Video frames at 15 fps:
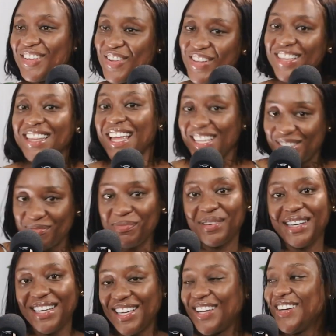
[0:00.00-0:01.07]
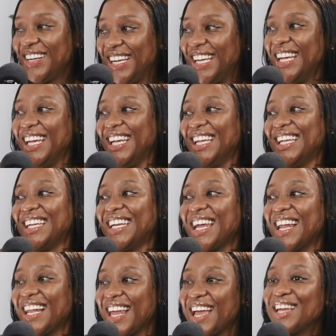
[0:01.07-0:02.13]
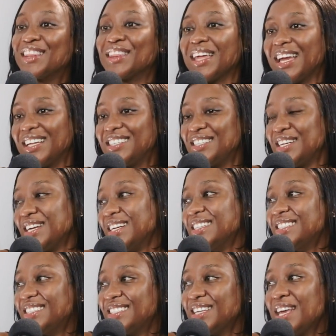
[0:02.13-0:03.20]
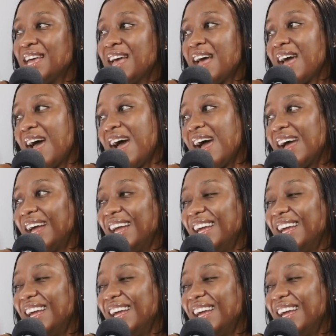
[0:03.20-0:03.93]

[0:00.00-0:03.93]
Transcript: No, that's pretty good. I like that. Yes. Hi.